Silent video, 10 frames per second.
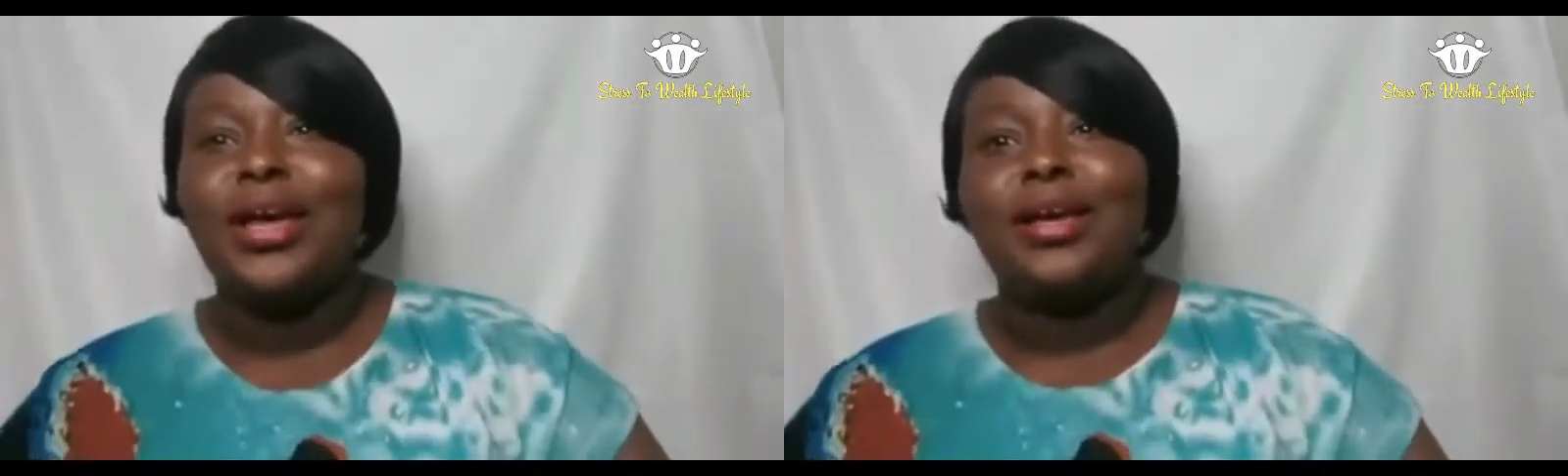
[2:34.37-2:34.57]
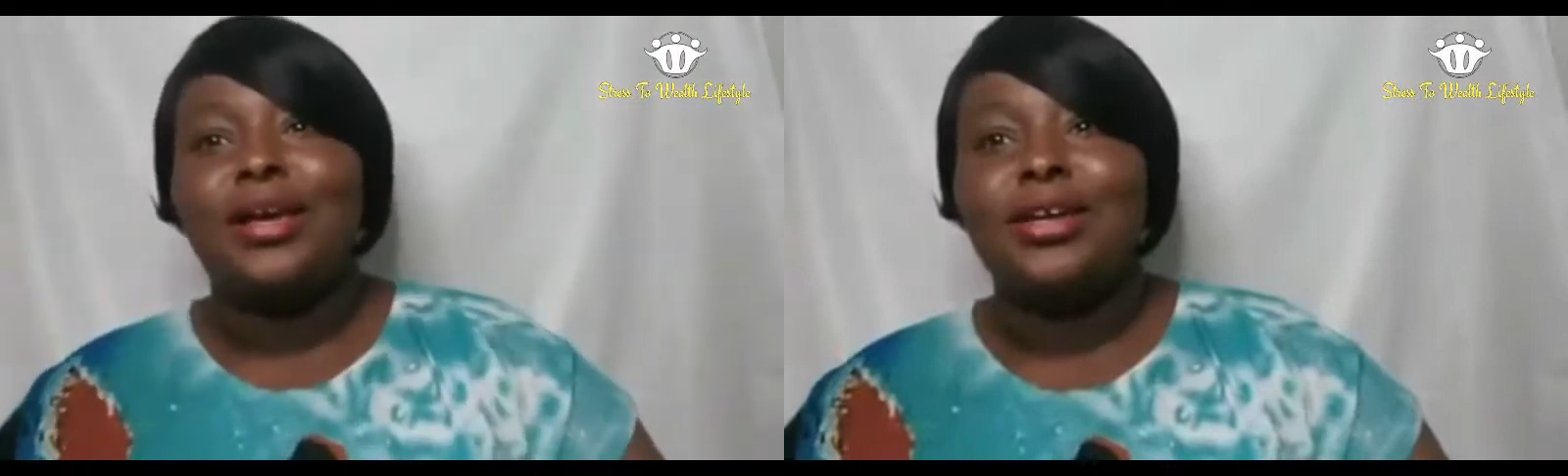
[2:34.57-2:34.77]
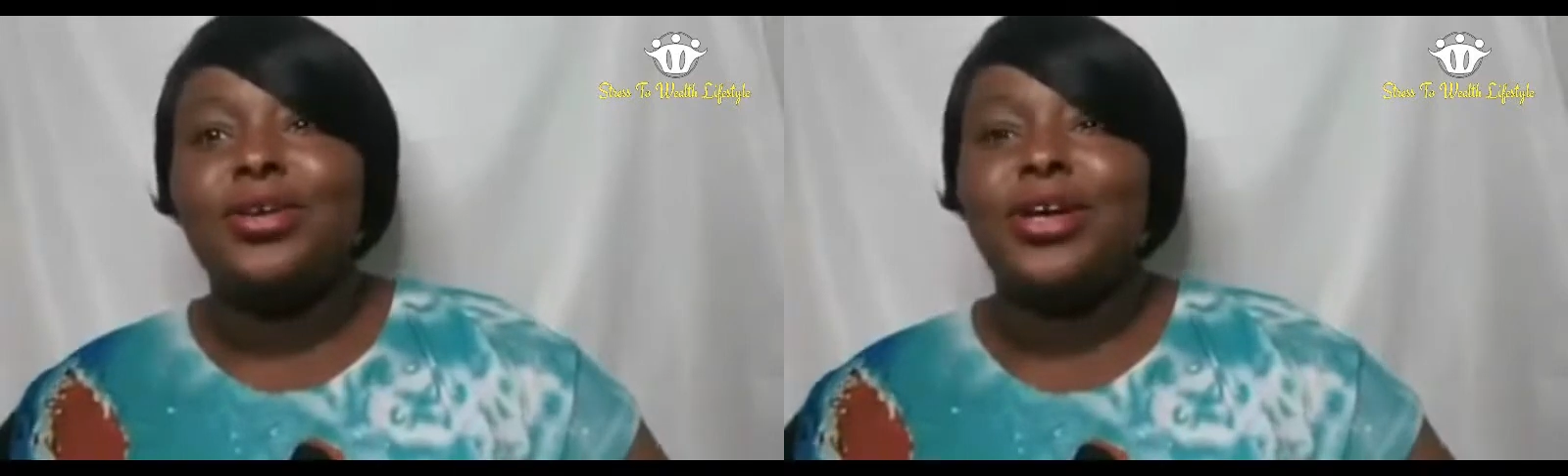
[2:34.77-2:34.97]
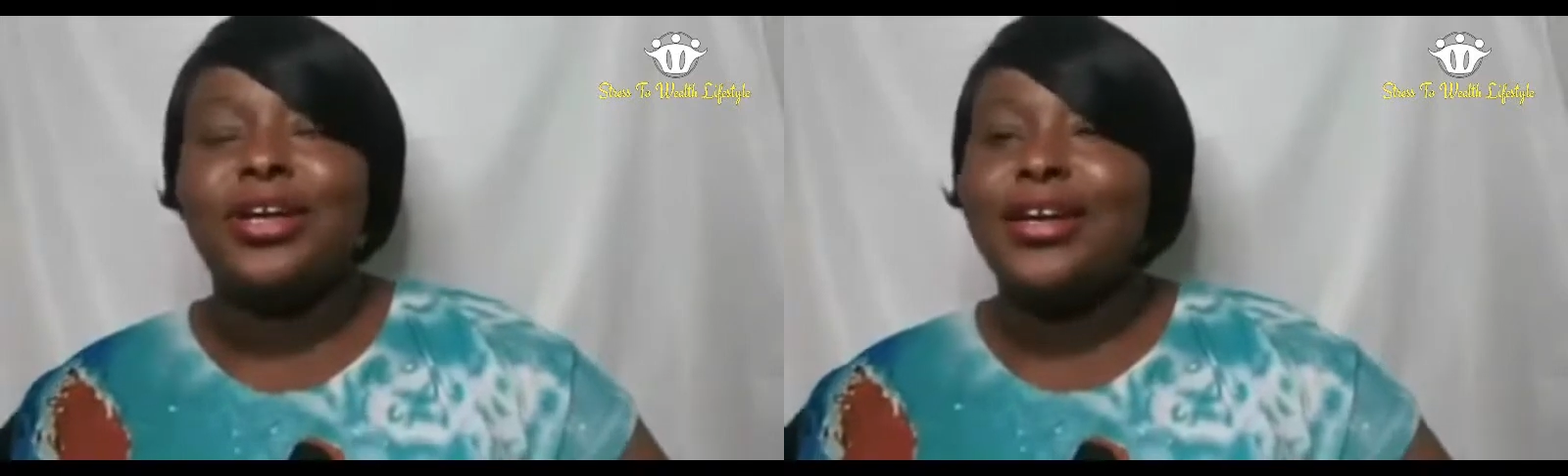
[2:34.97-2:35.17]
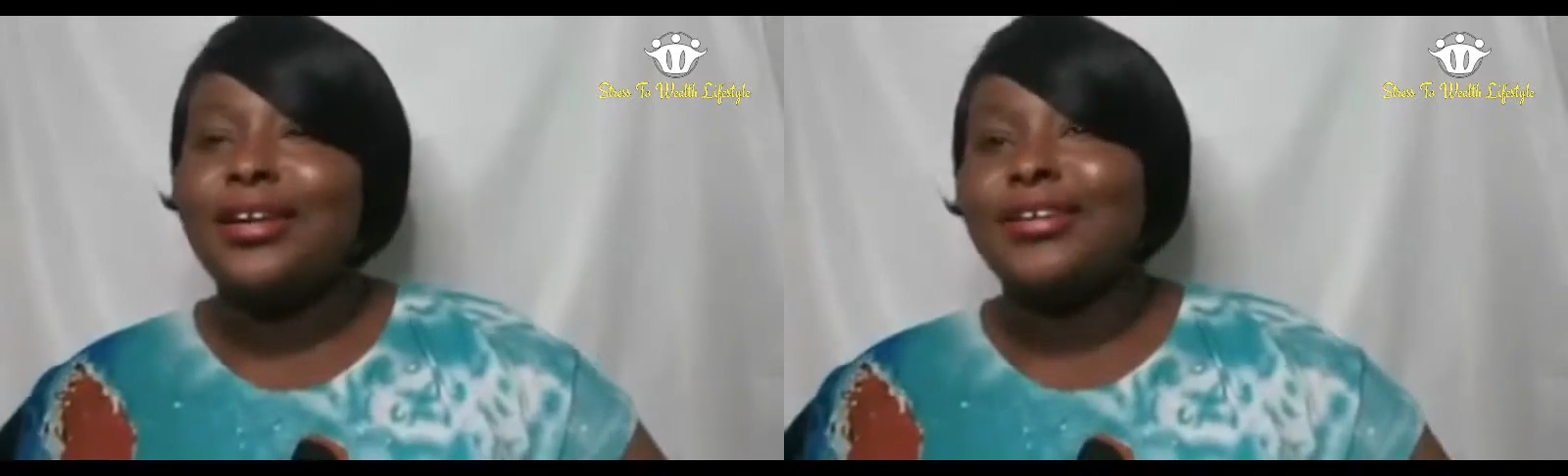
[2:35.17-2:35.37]
you're
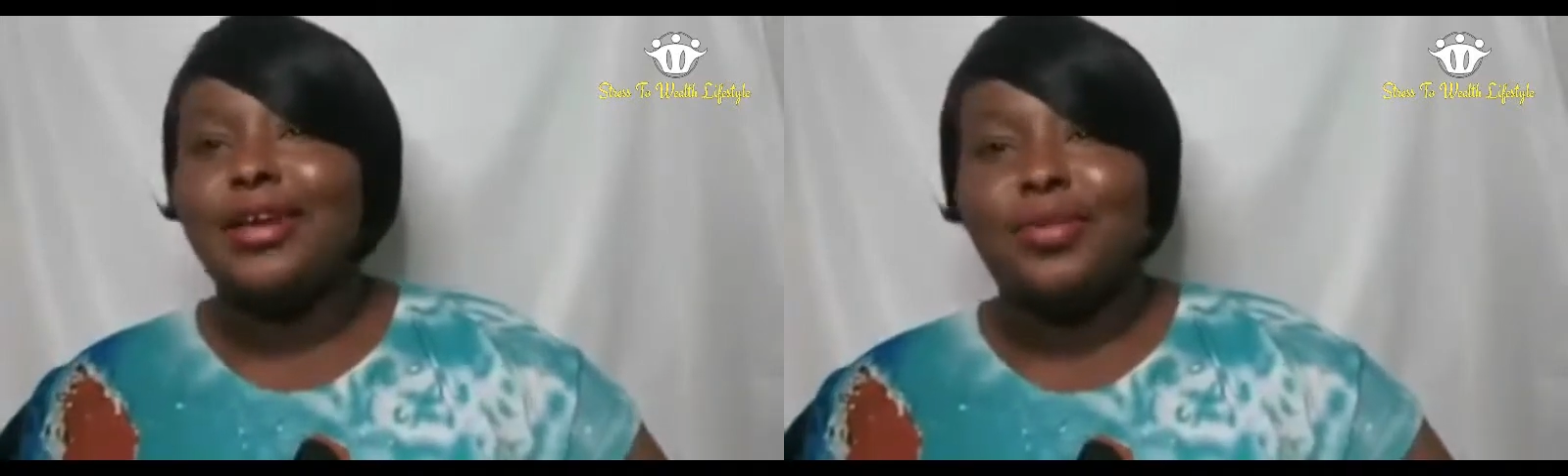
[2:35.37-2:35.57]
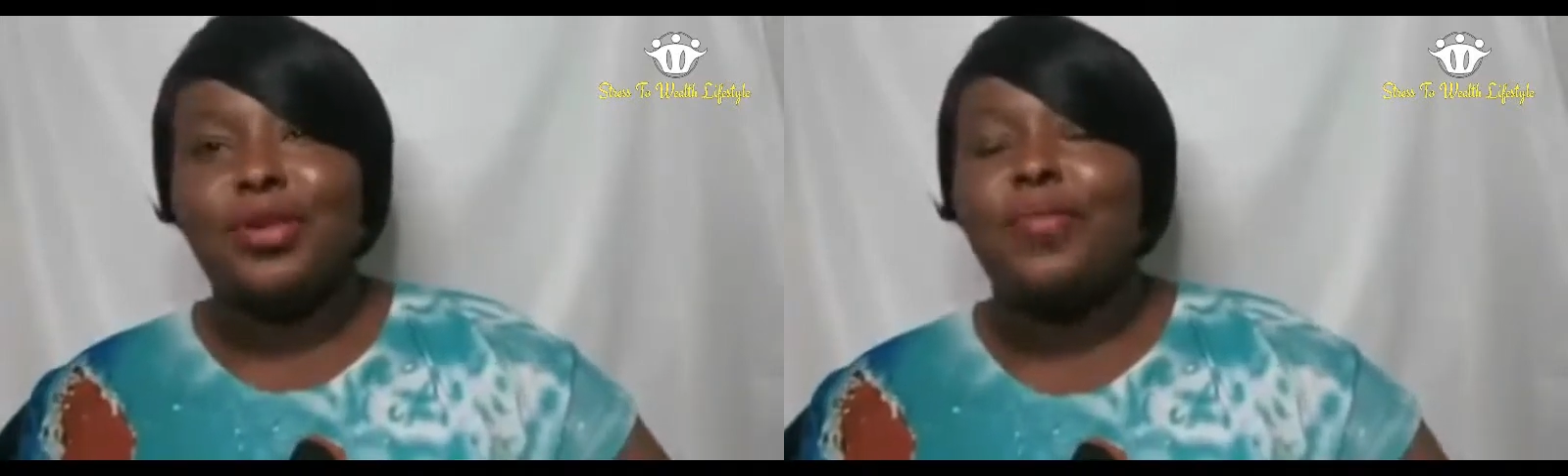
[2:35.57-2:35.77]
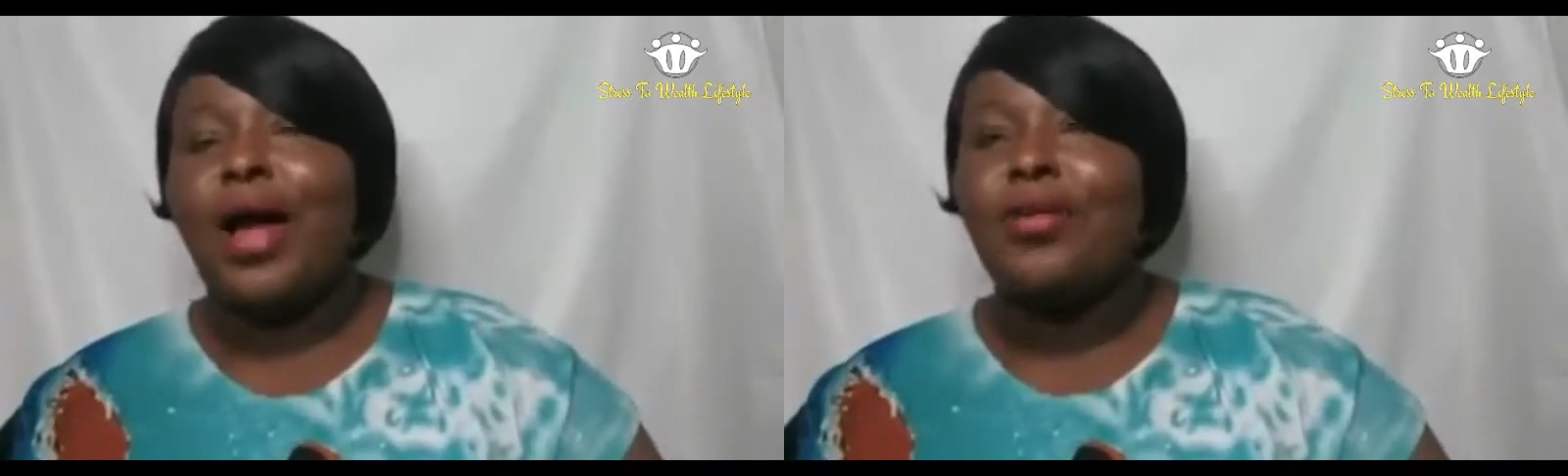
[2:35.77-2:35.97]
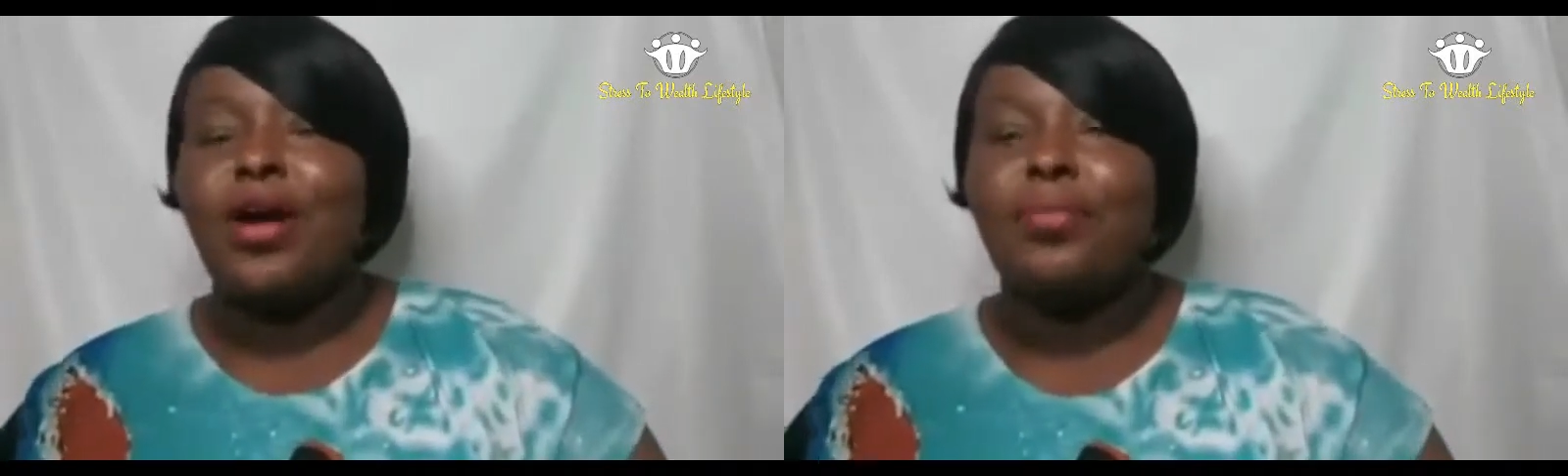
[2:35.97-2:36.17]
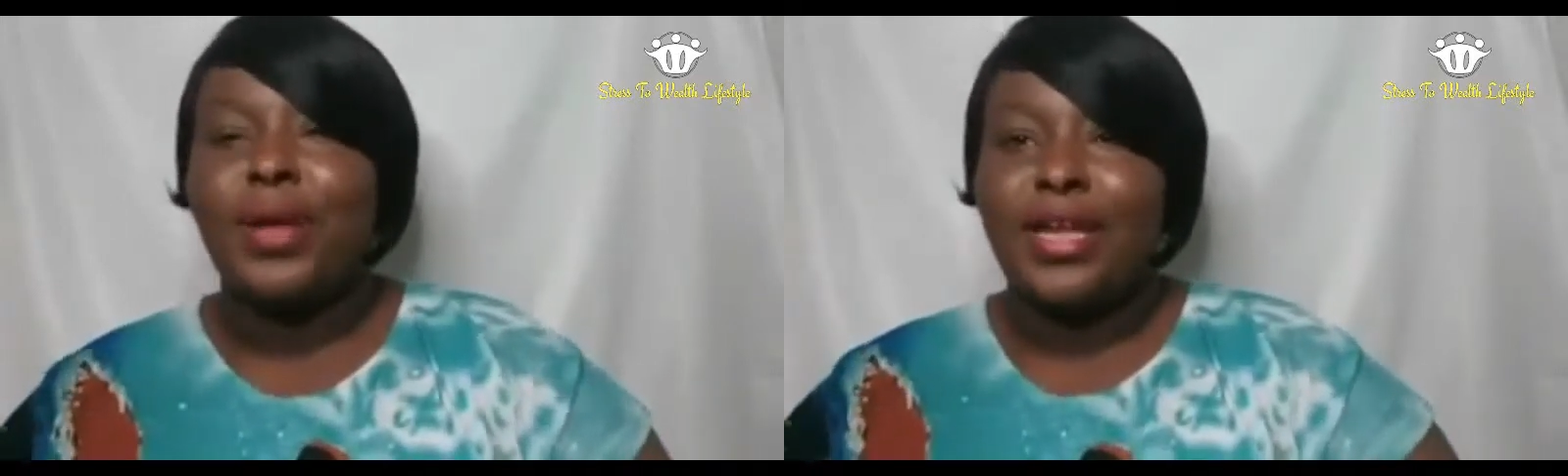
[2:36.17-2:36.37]
gonna hear them in the
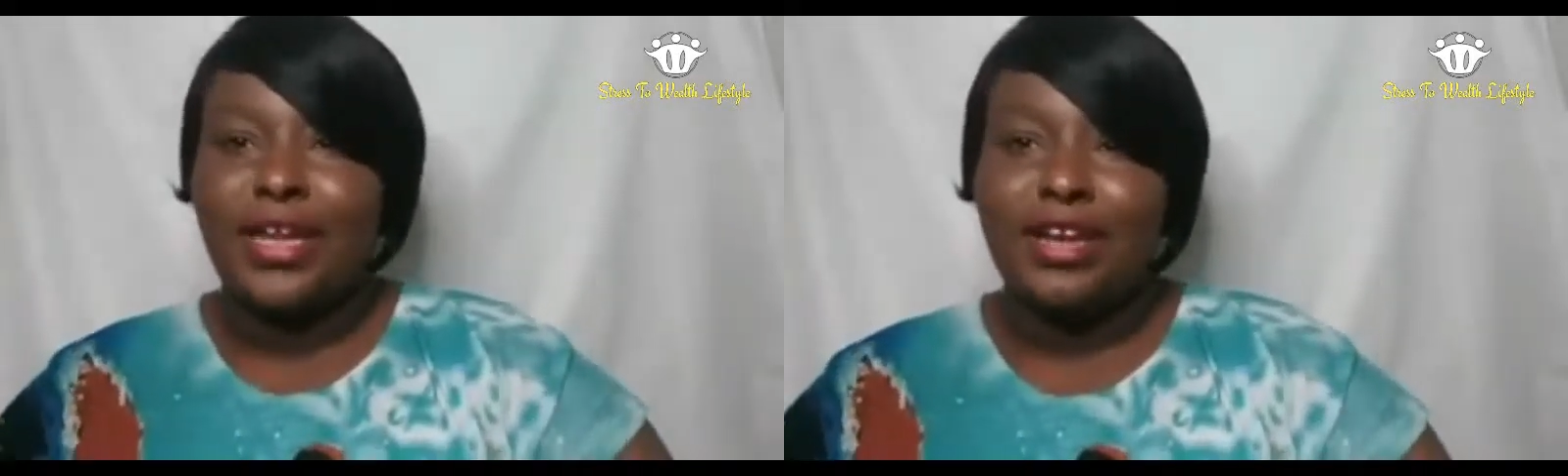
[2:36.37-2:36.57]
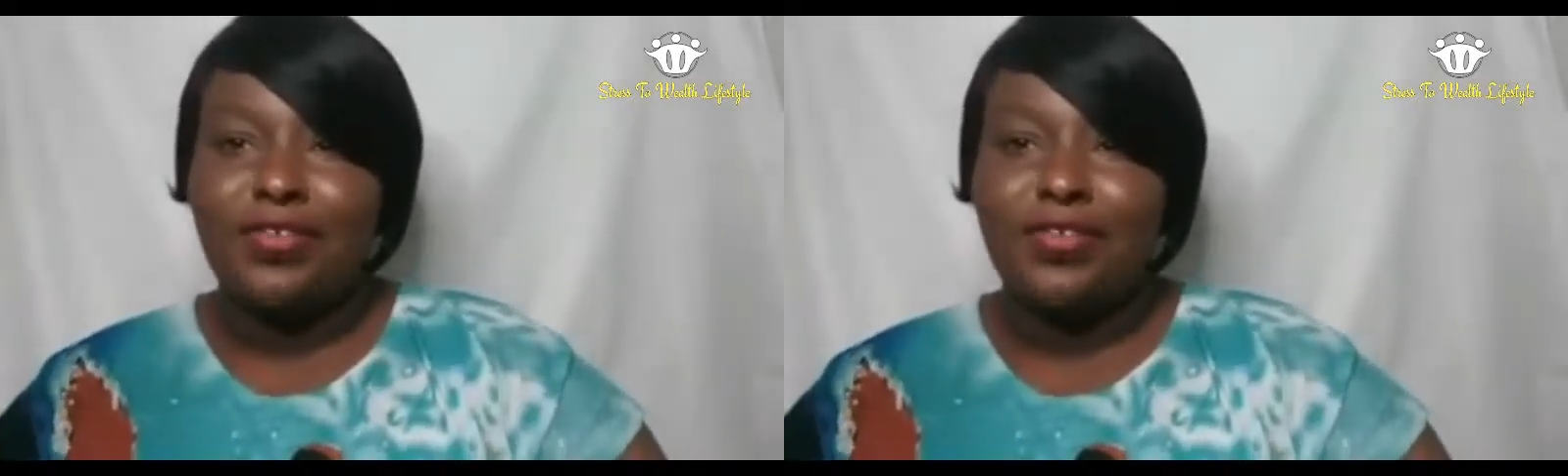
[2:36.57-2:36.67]
background playing and